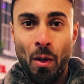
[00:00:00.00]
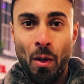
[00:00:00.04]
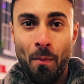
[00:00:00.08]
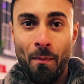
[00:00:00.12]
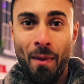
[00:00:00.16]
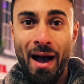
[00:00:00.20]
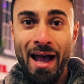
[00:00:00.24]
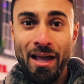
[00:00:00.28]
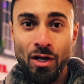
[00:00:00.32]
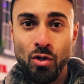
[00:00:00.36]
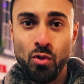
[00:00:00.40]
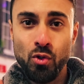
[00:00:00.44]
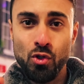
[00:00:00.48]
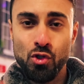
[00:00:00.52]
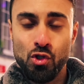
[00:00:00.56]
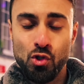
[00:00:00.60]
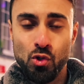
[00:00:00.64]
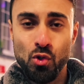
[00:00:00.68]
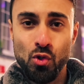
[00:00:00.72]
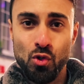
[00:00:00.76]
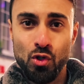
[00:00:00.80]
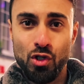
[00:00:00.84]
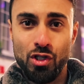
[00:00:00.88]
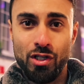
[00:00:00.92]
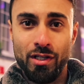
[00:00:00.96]
Michael
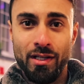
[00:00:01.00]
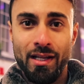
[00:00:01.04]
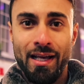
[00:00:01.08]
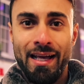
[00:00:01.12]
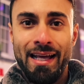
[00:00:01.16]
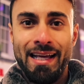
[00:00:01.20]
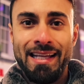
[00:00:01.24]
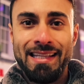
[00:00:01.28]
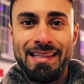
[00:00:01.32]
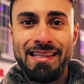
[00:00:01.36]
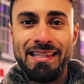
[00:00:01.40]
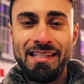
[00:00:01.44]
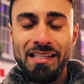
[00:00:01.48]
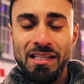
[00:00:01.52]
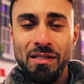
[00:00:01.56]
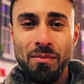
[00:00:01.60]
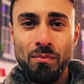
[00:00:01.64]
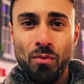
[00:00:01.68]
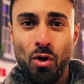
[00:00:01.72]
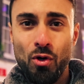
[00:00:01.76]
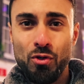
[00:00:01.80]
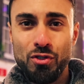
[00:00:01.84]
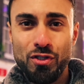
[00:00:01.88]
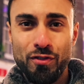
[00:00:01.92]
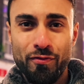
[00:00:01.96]
Jordan, the
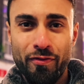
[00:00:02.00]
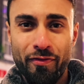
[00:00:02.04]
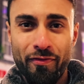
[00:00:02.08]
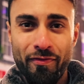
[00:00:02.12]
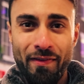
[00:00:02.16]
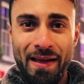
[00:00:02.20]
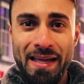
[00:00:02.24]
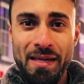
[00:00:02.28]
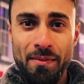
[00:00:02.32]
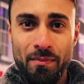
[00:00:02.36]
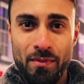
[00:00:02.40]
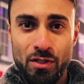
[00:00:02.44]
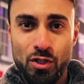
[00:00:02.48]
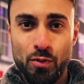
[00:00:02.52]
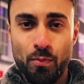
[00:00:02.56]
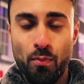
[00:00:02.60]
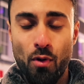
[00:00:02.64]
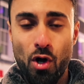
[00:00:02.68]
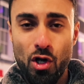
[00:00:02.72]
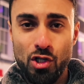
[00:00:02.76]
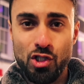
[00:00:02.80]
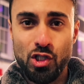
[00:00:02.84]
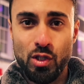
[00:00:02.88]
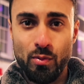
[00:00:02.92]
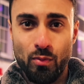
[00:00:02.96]
most famous
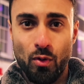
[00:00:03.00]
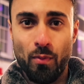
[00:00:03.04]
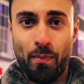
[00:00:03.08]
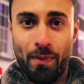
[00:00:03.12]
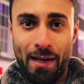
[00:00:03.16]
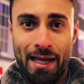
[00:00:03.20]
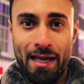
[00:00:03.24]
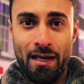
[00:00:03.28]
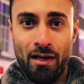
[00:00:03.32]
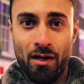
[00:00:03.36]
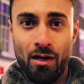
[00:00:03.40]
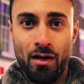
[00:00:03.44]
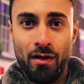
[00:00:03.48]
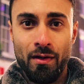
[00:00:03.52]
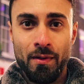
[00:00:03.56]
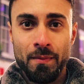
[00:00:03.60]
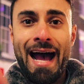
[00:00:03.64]
basketball player,